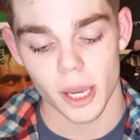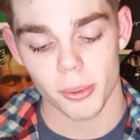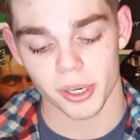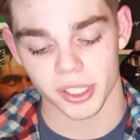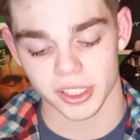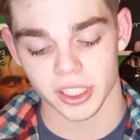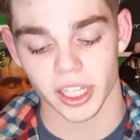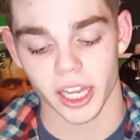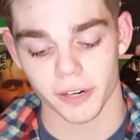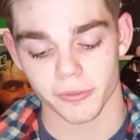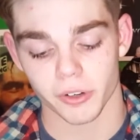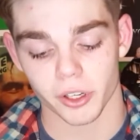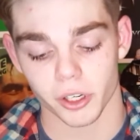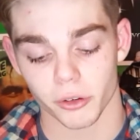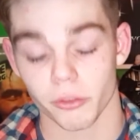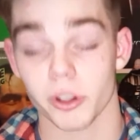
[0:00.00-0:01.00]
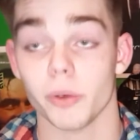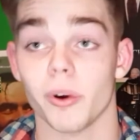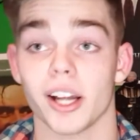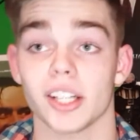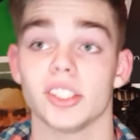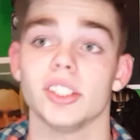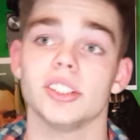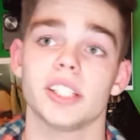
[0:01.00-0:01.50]
But it's a lot of fun to
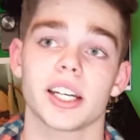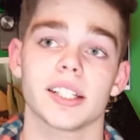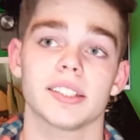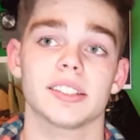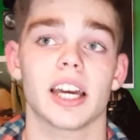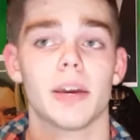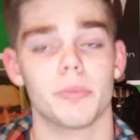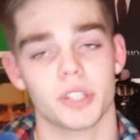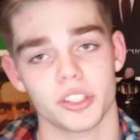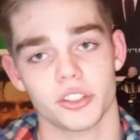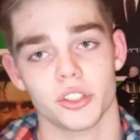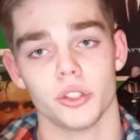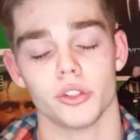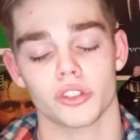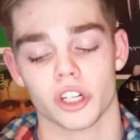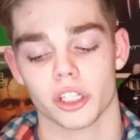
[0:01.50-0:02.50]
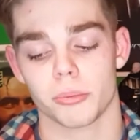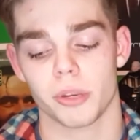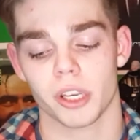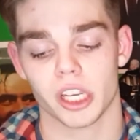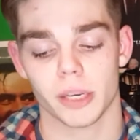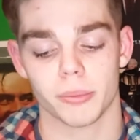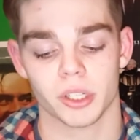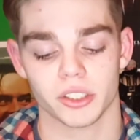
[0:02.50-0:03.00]
rewatch the second time because then you start to
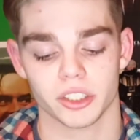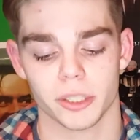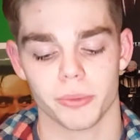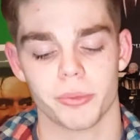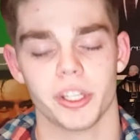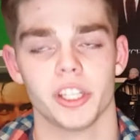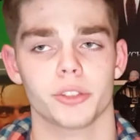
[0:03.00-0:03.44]
pick up on something.